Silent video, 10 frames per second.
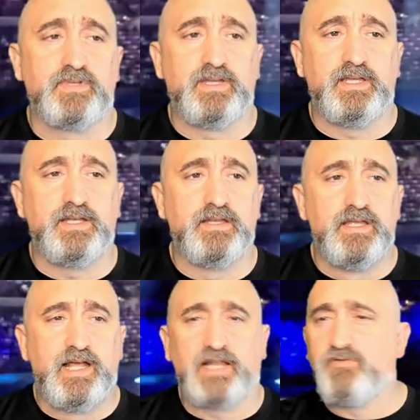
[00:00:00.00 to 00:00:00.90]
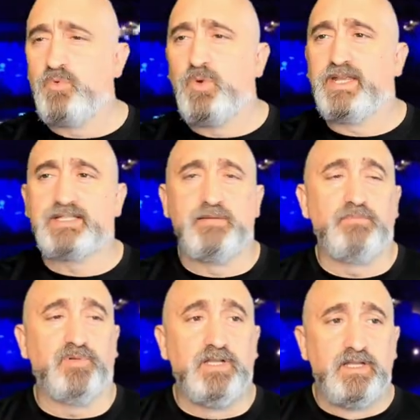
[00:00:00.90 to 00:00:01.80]
And I'll give you one
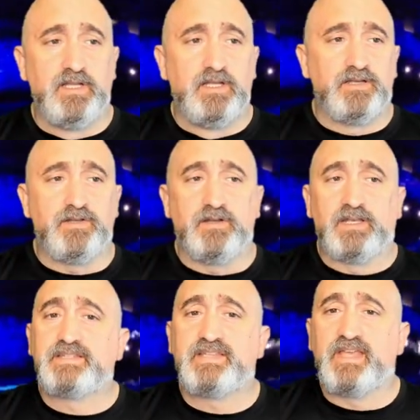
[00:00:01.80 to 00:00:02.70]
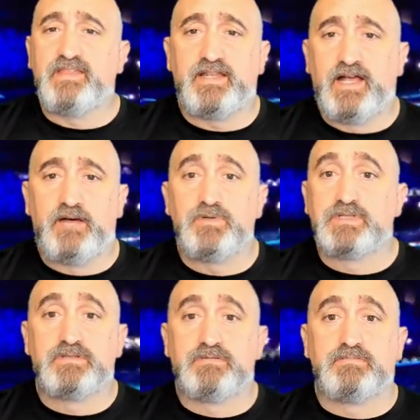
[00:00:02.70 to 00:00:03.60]
example. You know, let's say that I
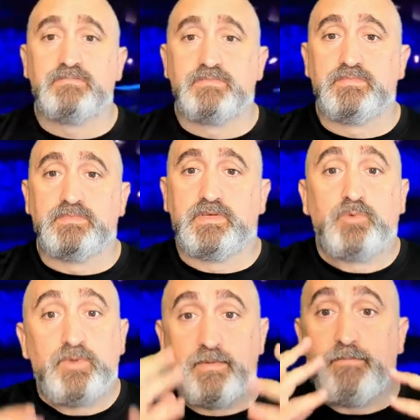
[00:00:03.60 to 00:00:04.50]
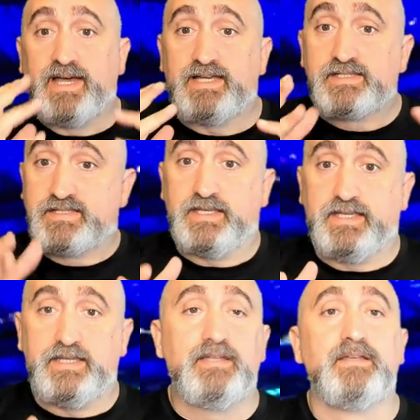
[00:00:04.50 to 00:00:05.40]
was with my mask
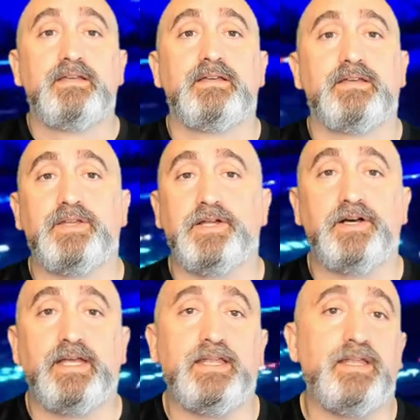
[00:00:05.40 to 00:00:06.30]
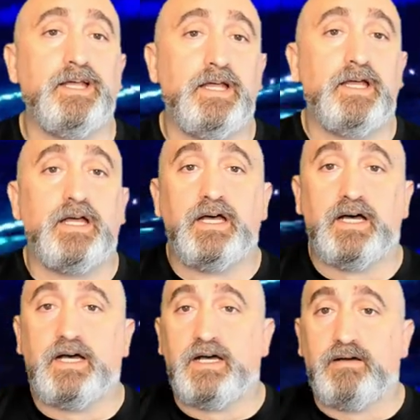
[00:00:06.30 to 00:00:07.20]
sitting, you know, and
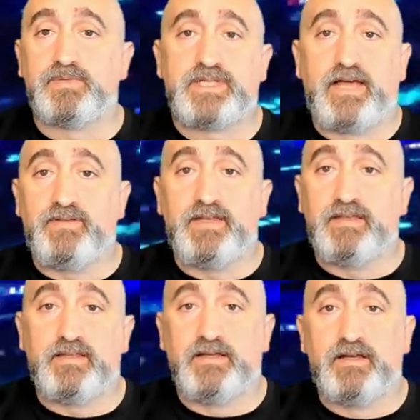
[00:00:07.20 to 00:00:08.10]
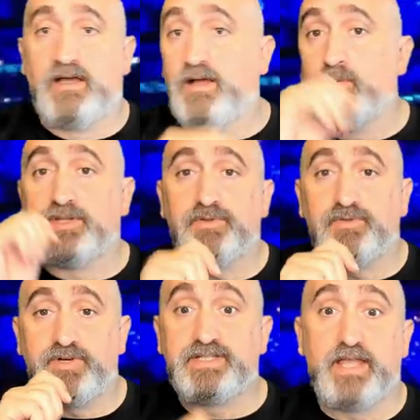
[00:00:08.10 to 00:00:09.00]
I wanted to
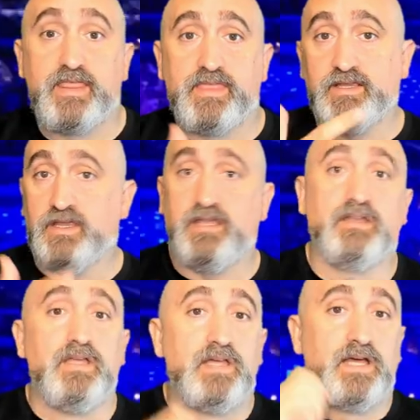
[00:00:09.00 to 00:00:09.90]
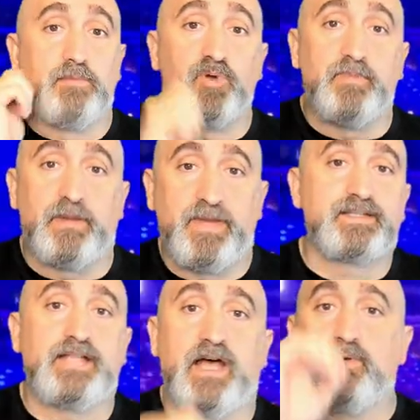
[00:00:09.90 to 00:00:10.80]
drink something, and I pulled my
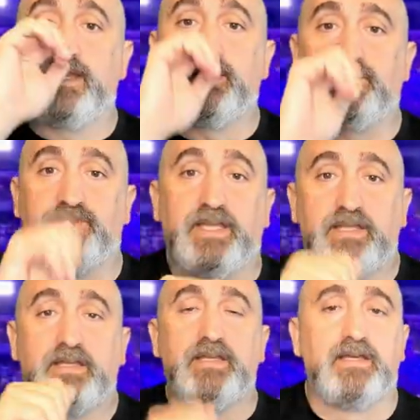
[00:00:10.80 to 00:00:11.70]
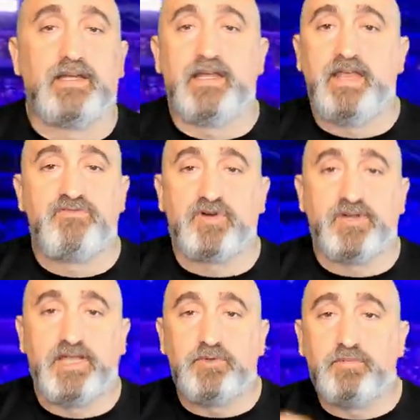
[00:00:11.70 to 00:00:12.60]
mask down and I drink. And I
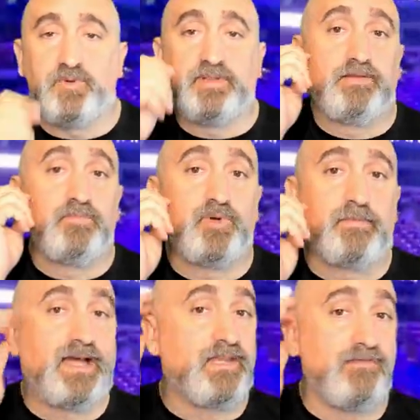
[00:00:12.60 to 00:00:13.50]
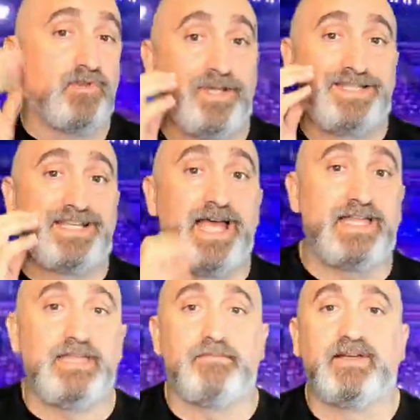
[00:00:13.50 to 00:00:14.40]
forget to put it back, even though it's
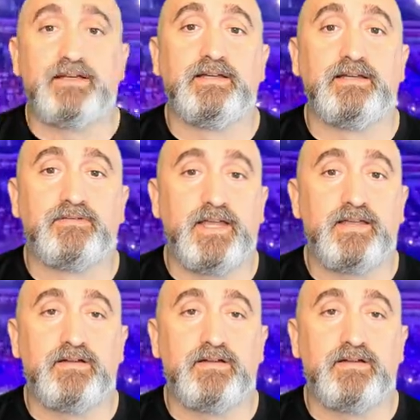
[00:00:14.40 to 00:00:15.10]
hanging in my, right